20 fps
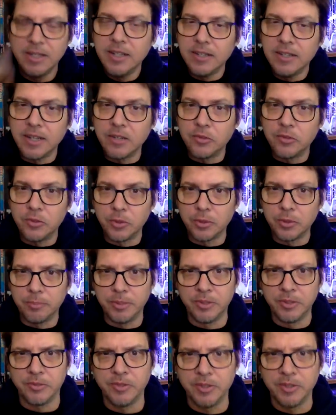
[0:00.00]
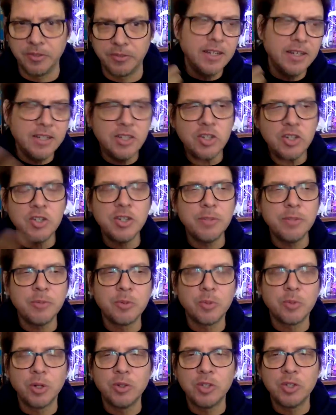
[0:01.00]
that's your business.
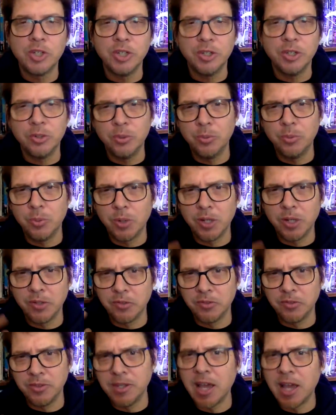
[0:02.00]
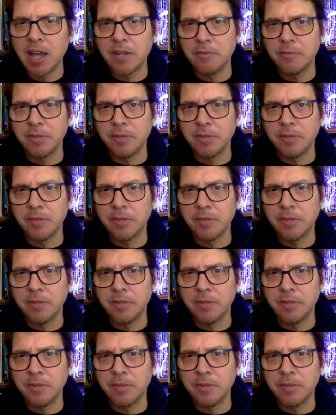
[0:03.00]
Nishijima Roshi, who was not a